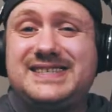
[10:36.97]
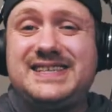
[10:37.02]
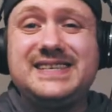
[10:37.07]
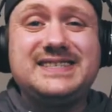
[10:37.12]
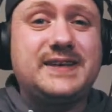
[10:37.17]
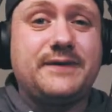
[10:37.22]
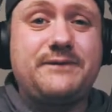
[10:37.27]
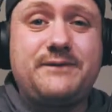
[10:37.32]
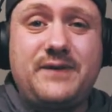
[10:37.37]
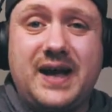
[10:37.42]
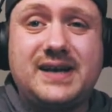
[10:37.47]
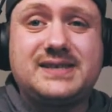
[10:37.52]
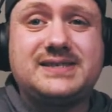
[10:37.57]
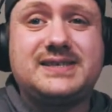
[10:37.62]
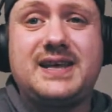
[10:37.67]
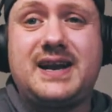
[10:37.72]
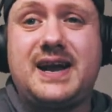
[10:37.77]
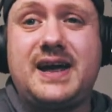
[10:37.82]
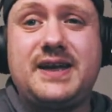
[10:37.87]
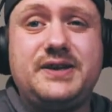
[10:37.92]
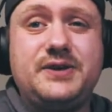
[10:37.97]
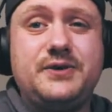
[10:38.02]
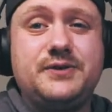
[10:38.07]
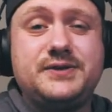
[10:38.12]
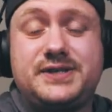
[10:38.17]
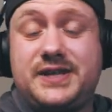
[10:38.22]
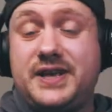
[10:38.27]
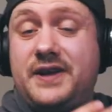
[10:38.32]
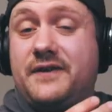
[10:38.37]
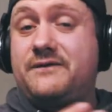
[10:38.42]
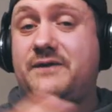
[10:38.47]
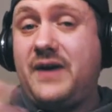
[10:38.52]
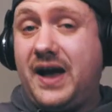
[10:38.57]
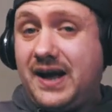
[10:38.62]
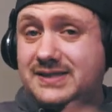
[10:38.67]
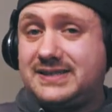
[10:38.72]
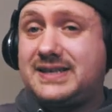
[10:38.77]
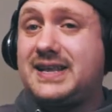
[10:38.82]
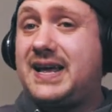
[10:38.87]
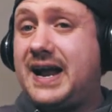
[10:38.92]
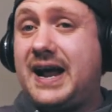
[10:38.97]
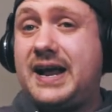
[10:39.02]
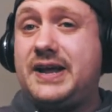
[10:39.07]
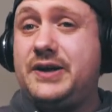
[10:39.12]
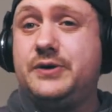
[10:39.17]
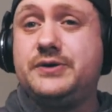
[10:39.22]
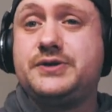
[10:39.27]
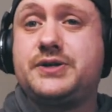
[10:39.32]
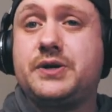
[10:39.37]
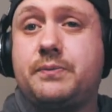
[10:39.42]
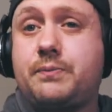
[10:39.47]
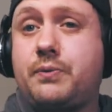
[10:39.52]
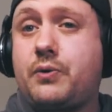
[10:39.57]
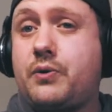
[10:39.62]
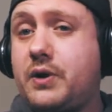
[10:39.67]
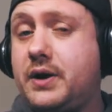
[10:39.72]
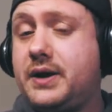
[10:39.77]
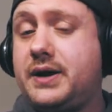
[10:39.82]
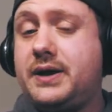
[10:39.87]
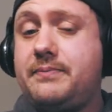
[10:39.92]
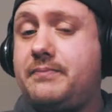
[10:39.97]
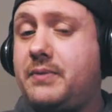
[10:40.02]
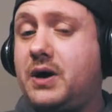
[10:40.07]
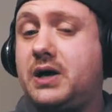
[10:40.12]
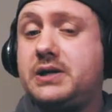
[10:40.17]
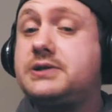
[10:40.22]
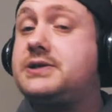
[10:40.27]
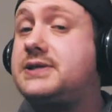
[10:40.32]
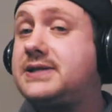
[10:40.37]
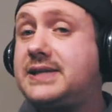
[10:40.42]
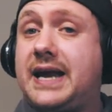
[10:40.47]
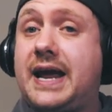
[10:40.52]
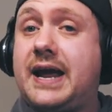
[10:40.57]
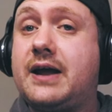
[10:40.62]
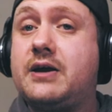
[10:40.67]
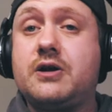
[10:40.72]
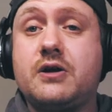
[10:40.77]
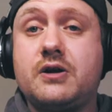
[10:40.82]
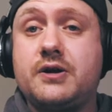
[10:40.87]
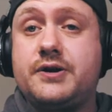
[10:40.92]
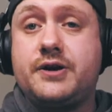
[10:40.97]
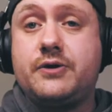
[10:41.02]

these effects that I use, the effects that I use are pretty much standard.